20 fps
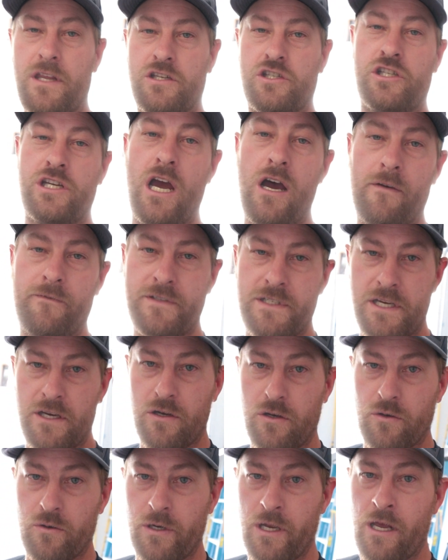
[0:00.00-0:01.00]
shelf
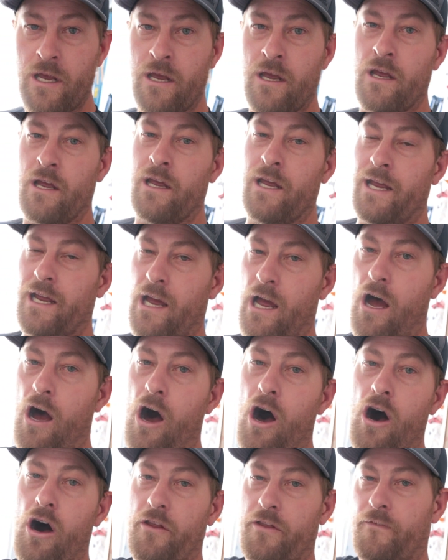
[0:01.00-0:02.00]
tune,
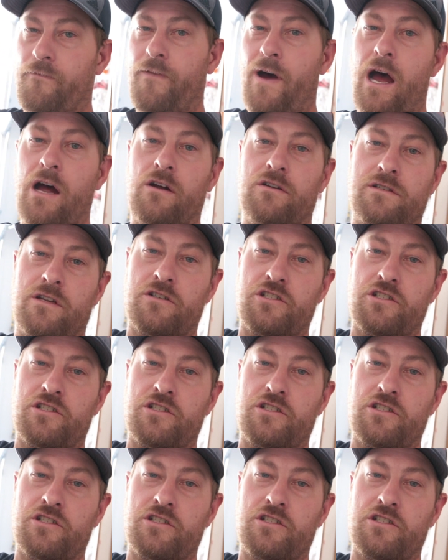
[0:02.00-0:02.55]
all the files